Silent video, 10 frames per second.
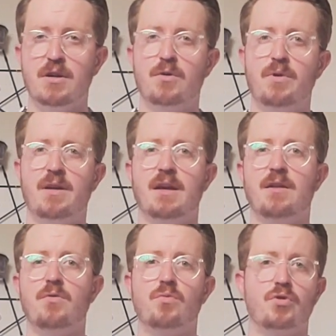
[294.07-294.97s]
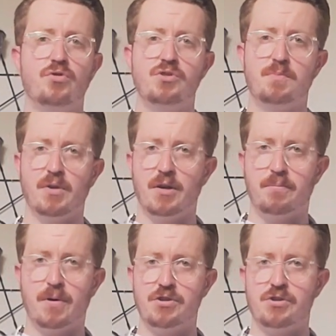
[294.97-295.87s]
We can reduce blood
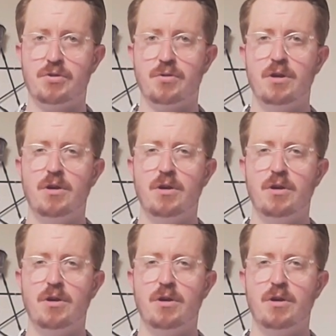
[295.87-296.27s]
pressure.